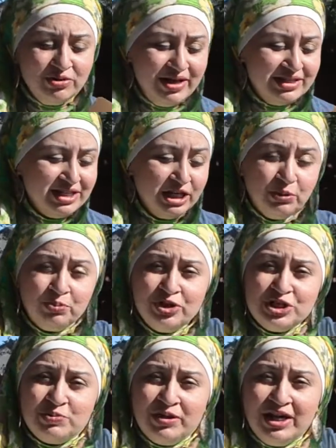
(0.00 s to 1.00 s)
is take a
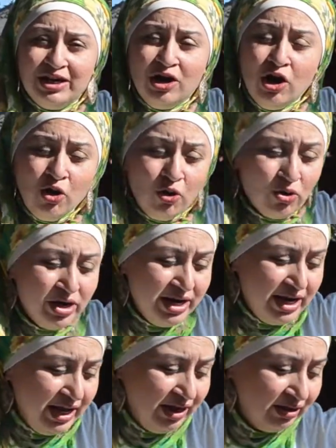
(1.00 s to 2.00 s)
push pin or a
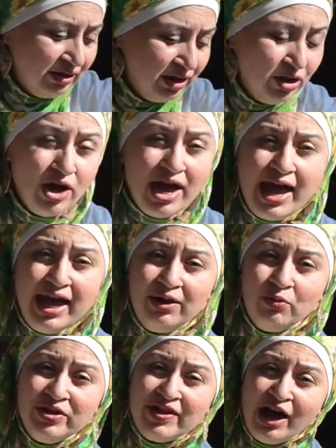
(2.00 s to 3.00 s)
nail and
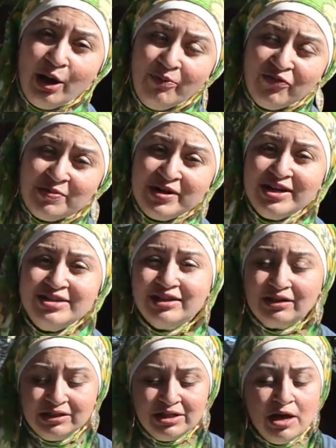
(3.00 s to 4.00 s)
with help from an
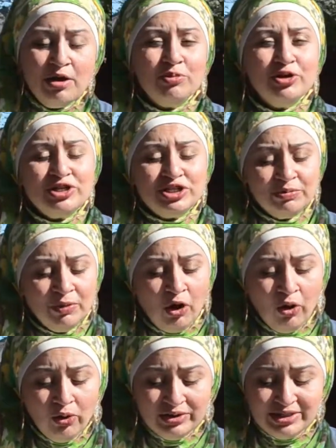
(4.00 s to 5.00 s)
adult, push some
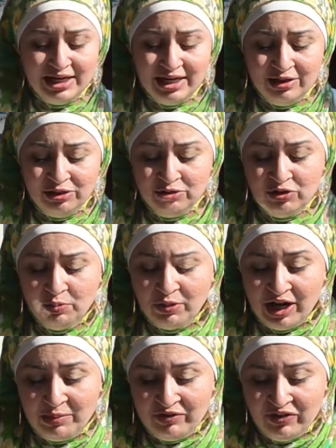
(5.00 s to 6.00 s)
holes in through the
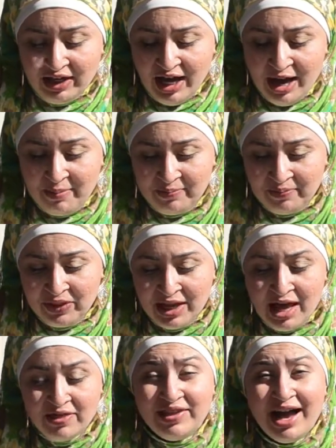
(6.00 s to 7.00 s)
bottom of the cup.
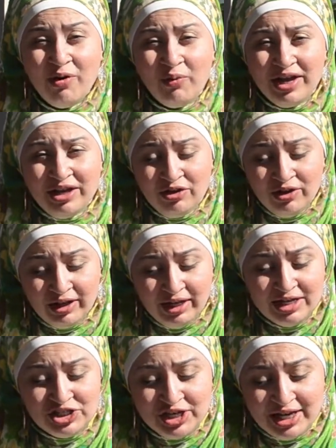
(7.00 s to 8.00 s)
That way you'll get a
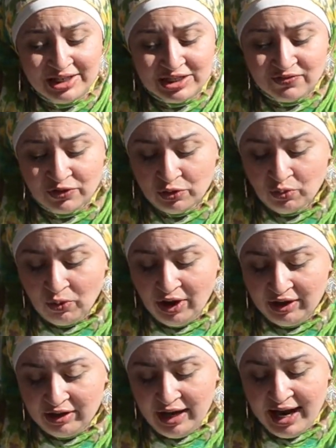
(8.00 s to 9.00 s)
chance for the
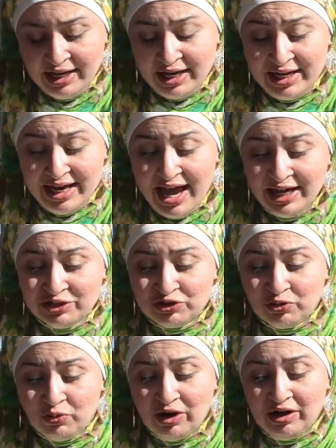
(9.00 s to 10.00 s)
water, any
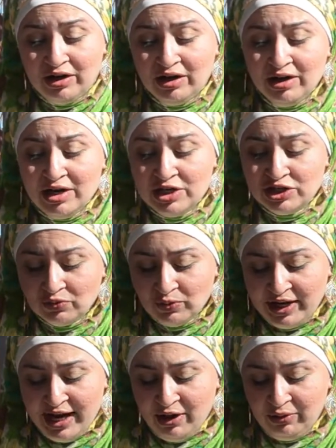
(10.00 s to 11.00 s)
extra water, to
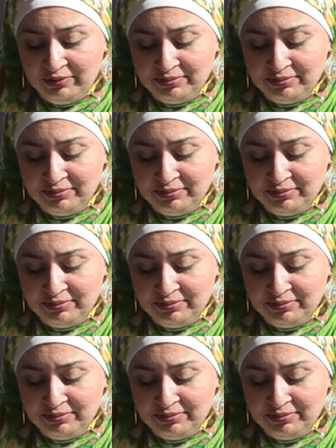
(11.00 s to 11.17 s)
run out.